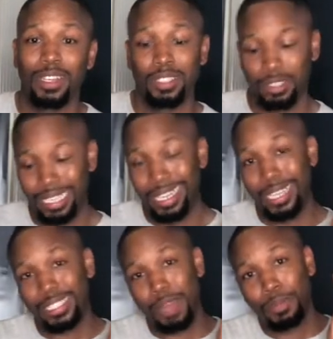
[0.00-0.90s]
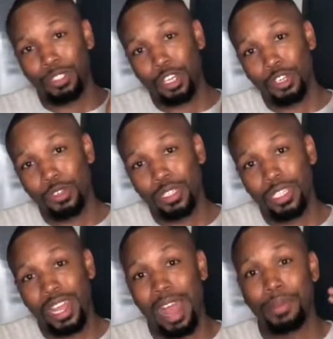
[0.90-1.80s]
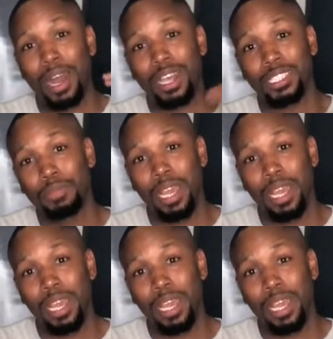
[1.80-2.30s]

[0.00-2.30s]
Until the next episode, I'm Hoss